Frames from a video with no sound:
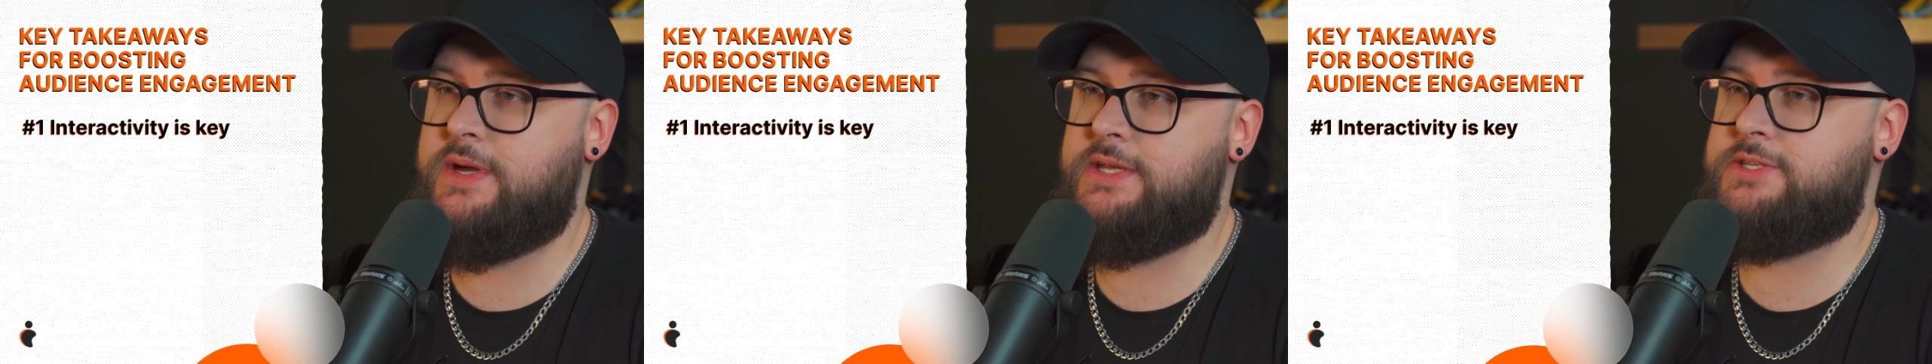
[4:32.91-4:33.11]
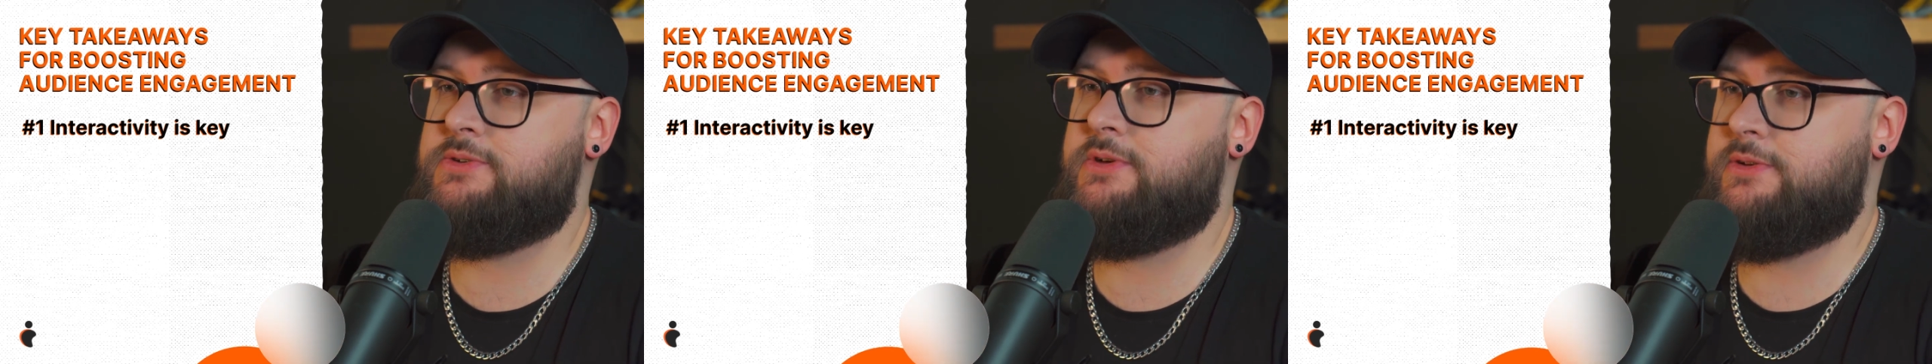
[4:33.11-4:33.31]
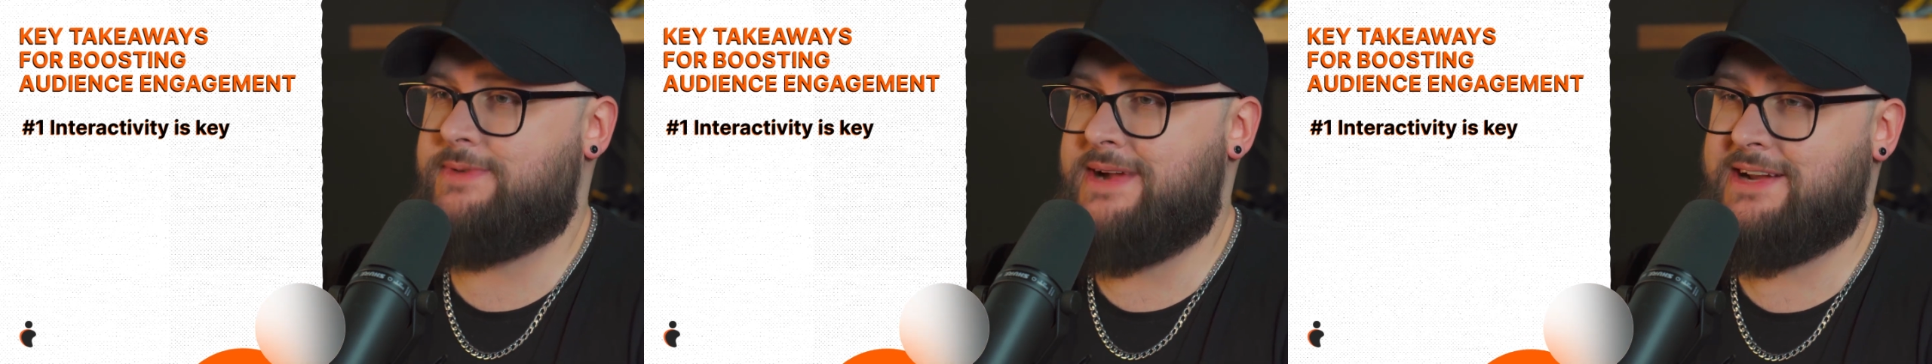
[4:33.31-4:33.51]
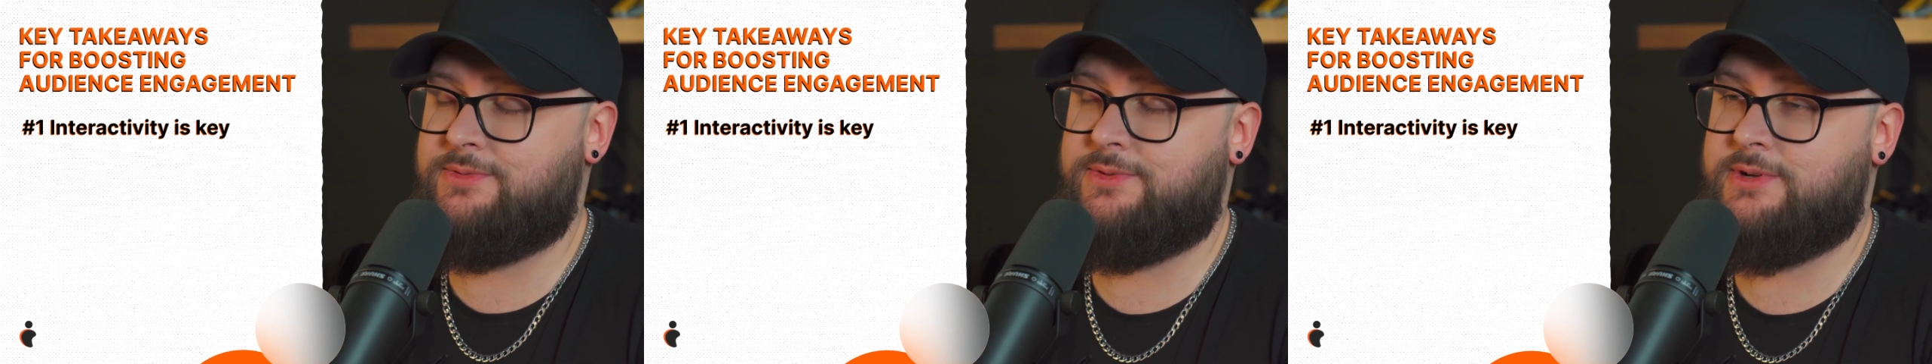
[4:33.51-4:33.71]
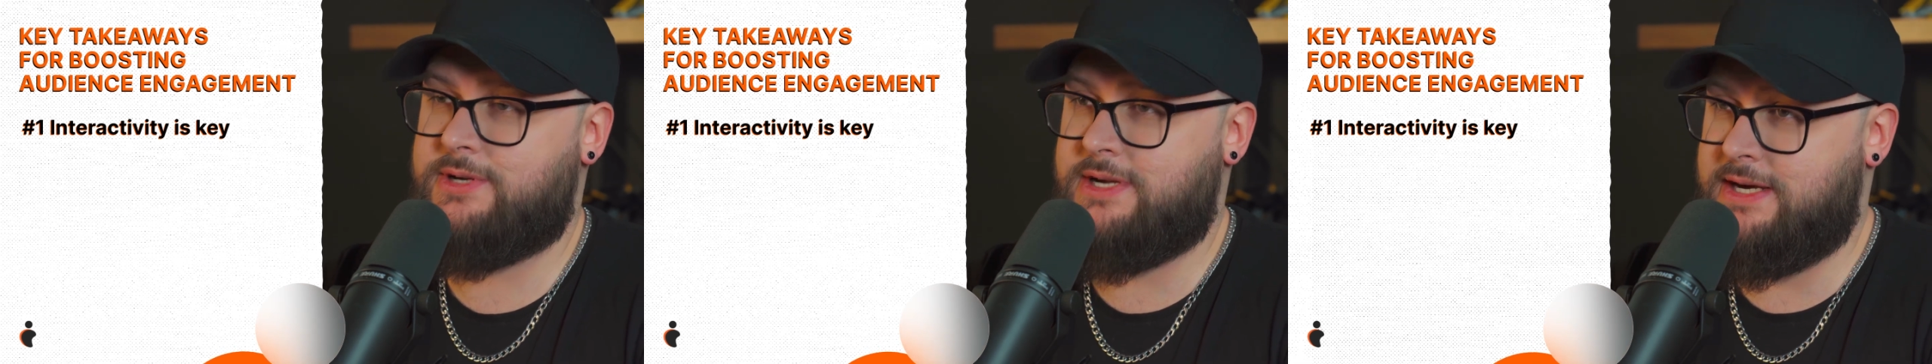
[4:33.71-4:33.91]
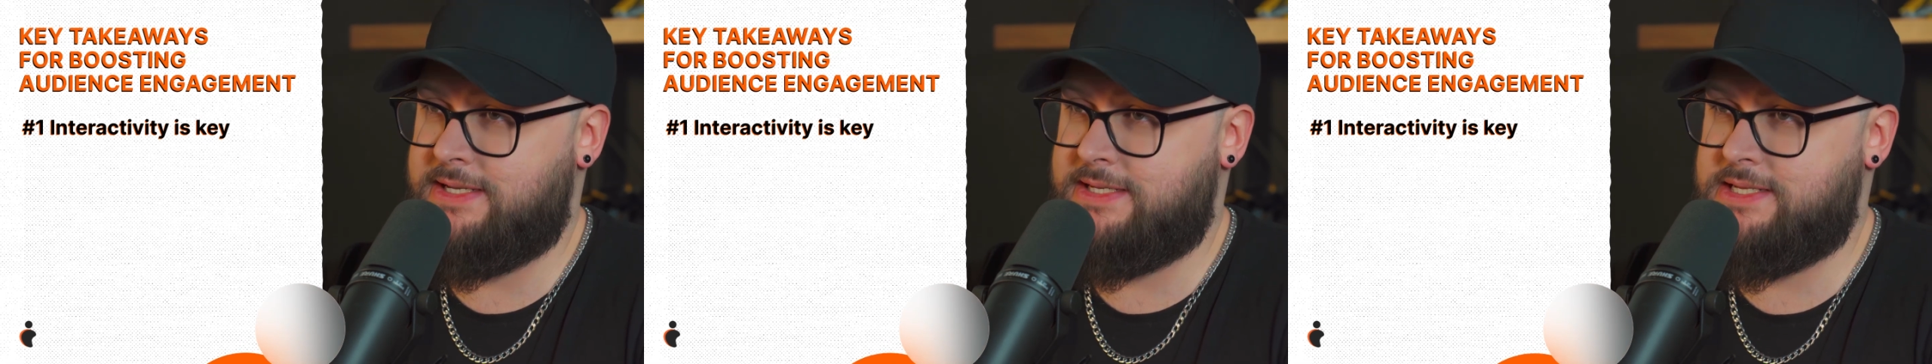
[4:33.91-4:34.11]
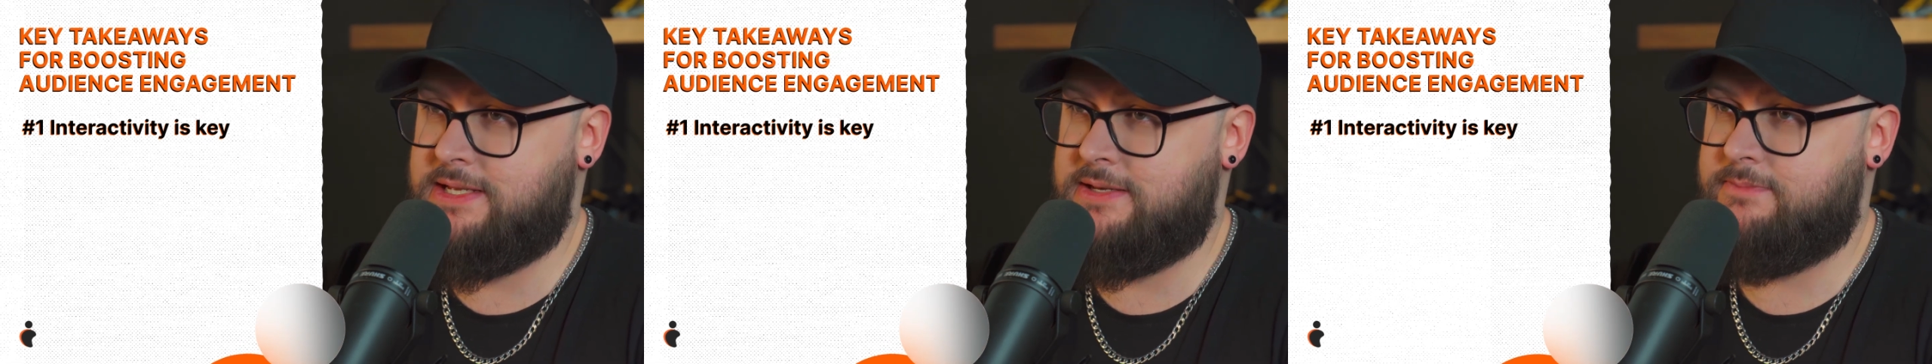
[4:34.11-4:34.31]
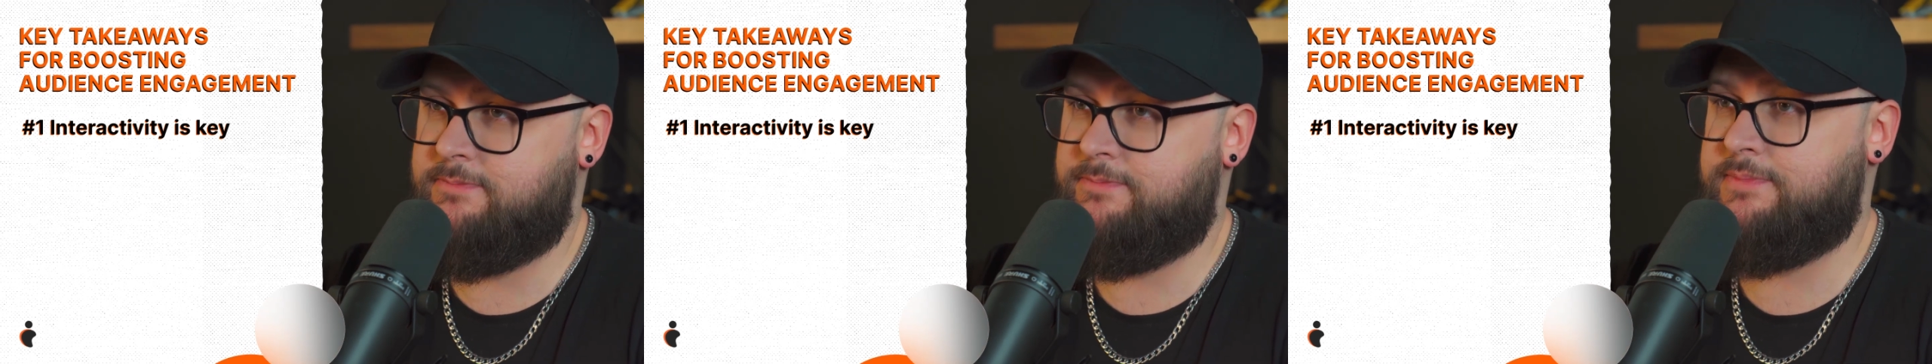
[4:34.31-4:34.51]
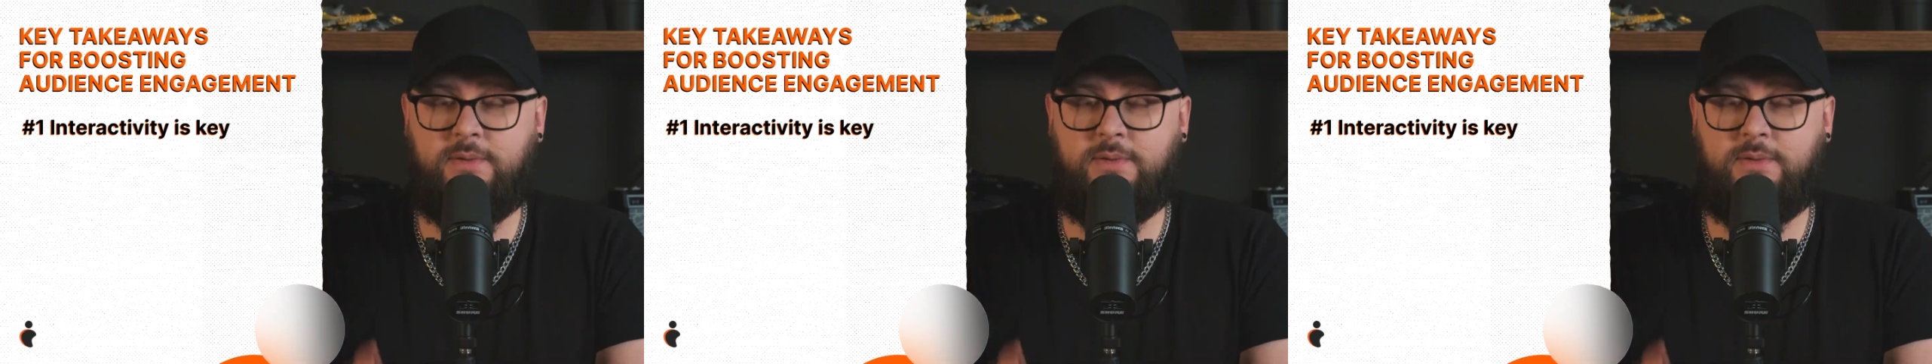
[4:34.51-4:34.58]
ways to interact with your content.